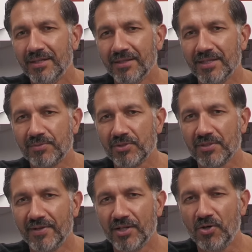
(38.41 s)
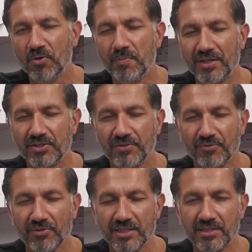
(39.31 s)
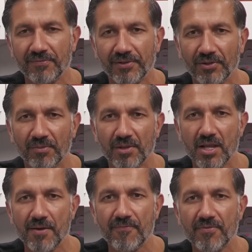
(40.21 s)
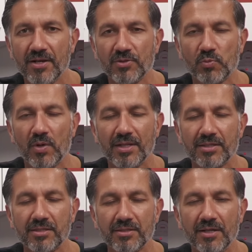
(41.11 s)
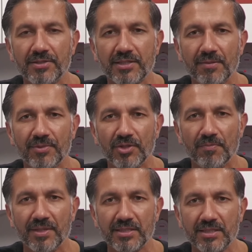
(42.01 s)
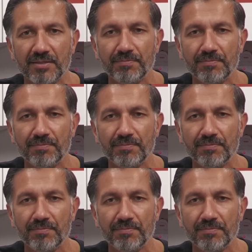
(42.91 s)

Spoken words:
And that's because I've had a whole bunch of crazy stuff going on in my life, as well as starting up a new business.